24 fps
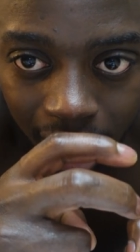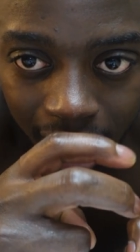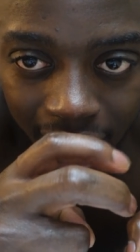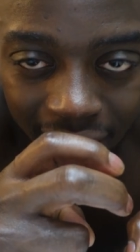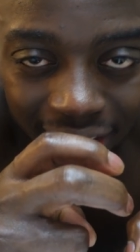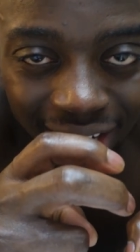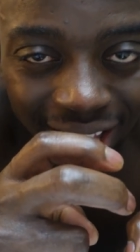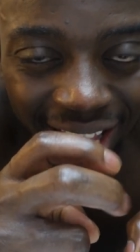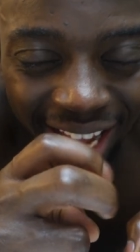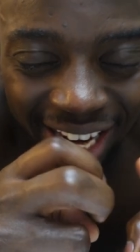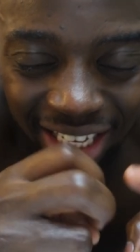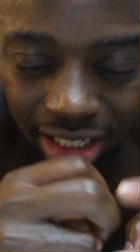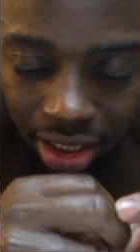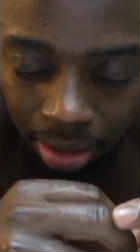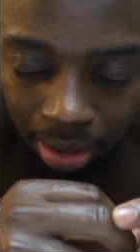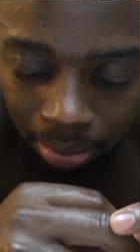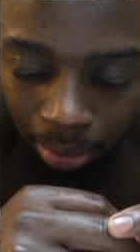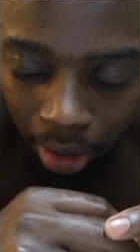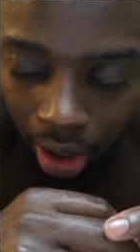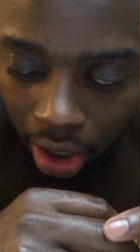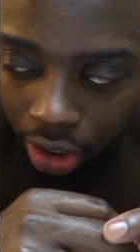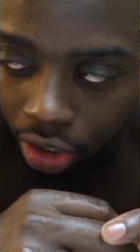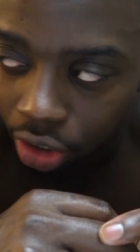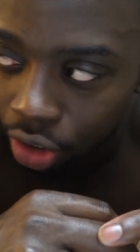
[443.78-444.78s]
in the 80
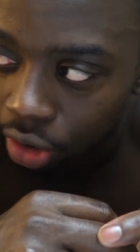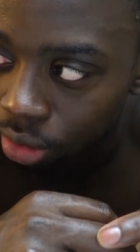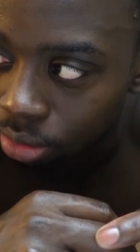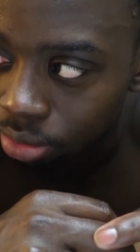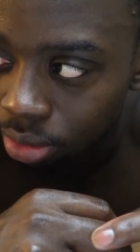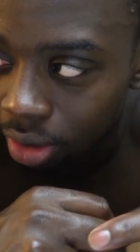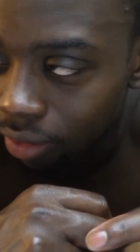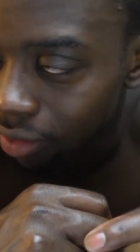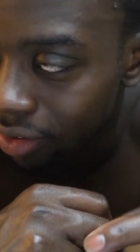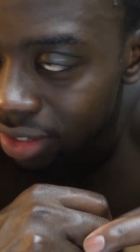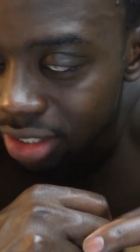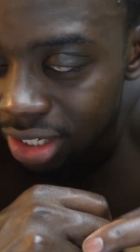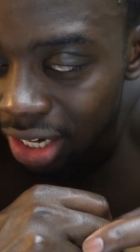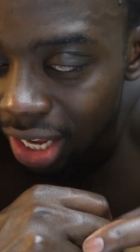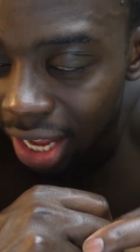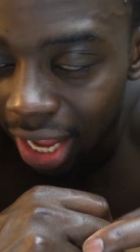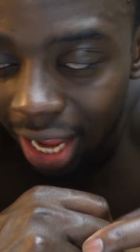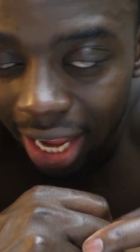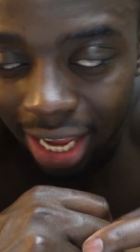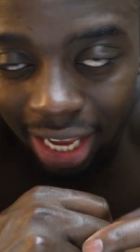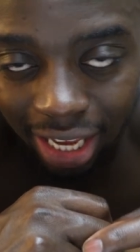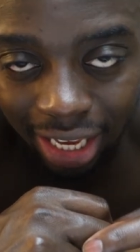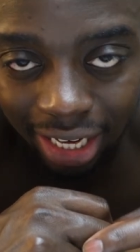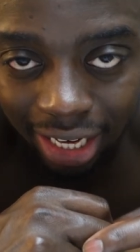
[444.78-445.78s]
mark, you know, whereas
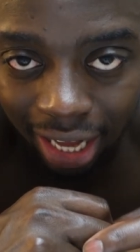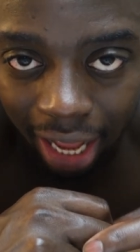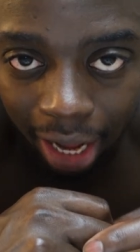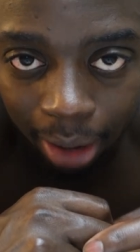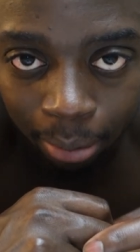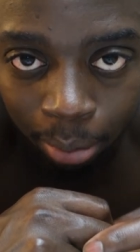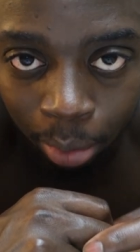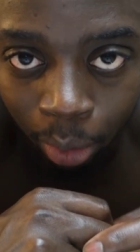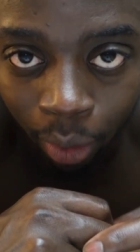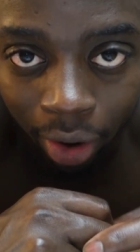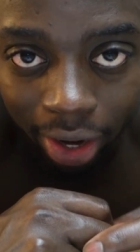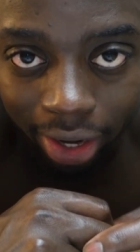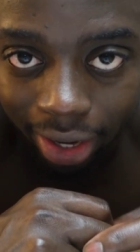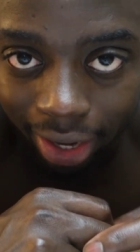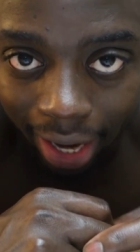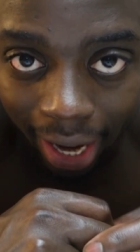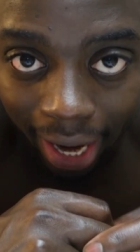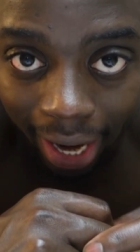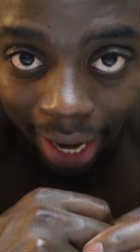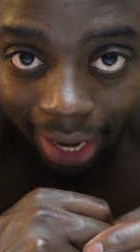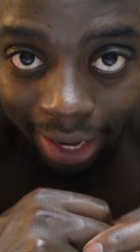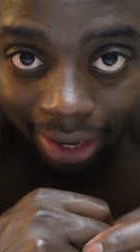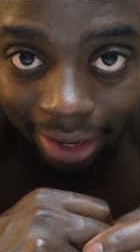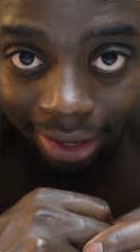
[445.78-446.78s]

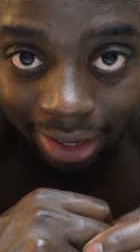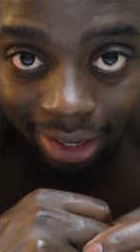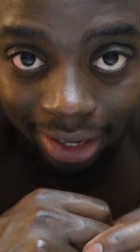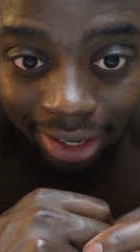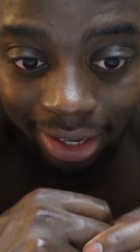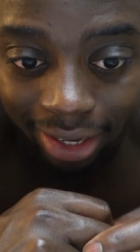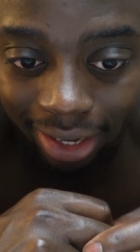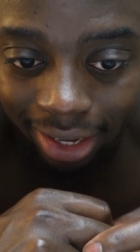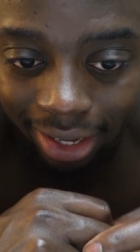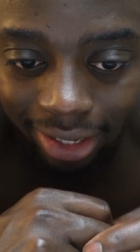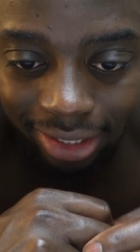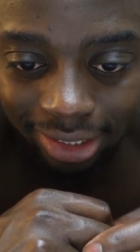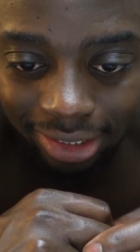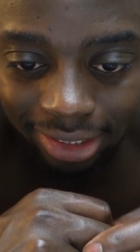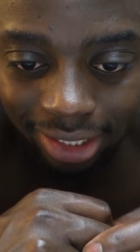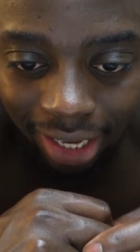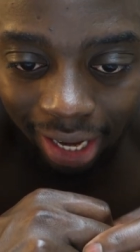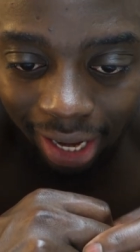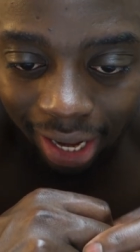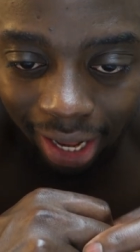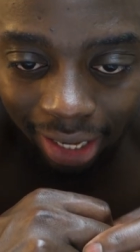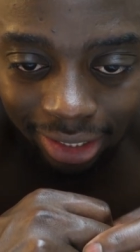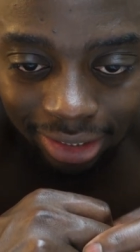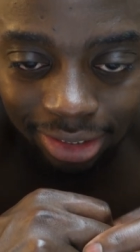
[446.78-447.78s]
89.9 it's
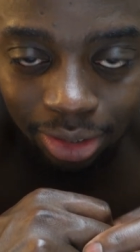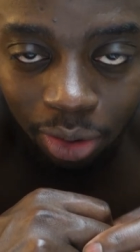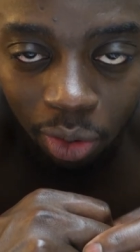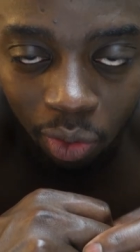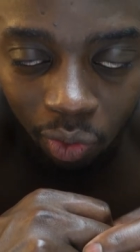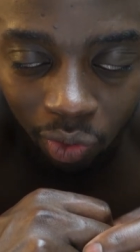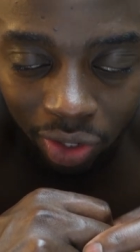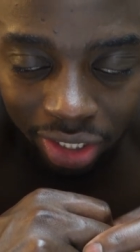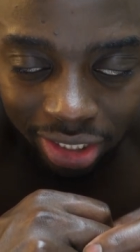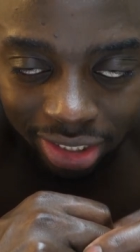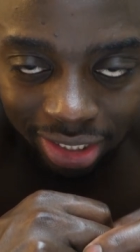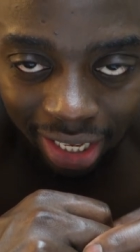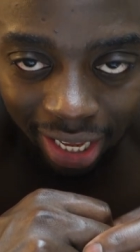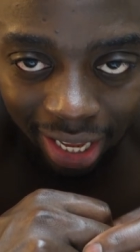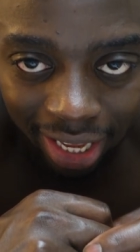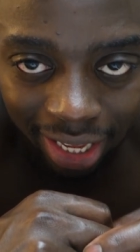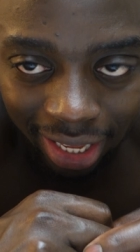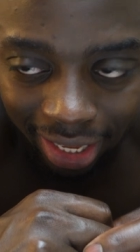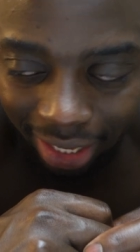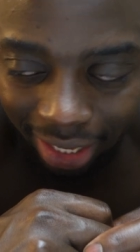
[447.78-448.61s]
I still reach the 80,